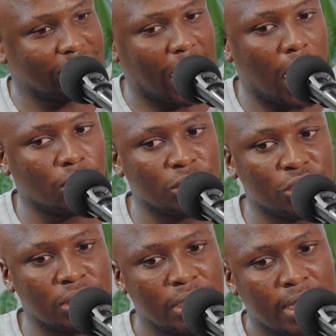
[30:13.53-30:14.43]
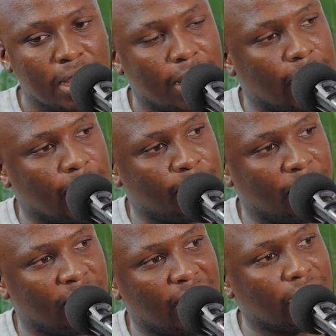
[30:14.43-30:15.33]
How did
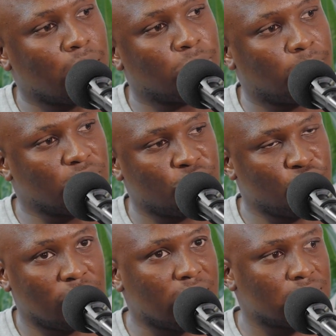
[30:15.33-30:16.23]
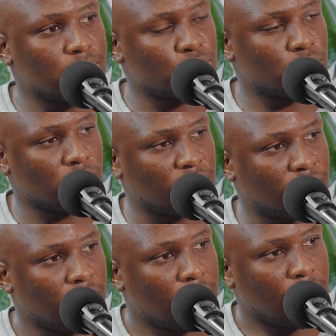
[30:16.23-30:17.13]
that come about? Did you get some sort of
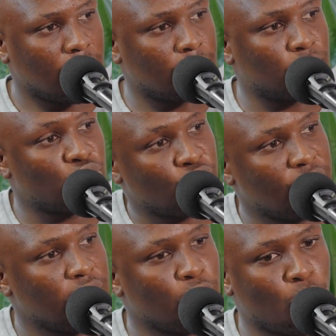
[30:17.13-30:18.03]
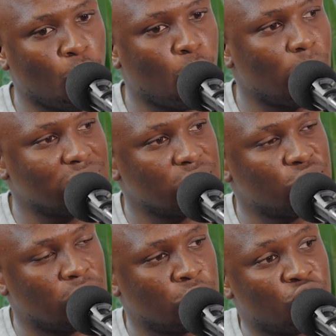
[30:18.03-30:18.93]
training, or what is
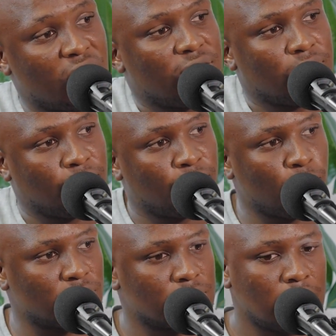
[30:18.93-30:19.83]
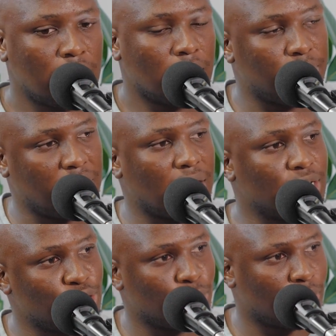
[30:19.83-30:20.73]
the driving force behind
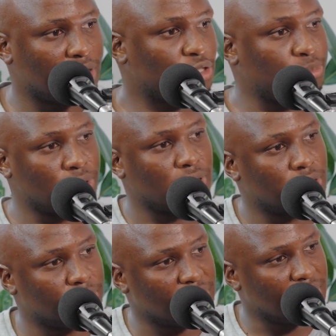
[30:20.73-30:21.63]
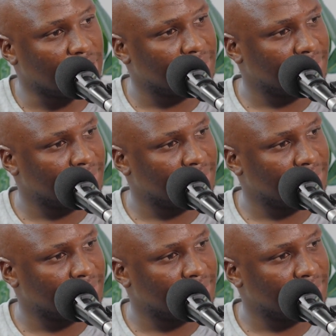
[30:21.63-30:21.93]
your entrepreneurship journey?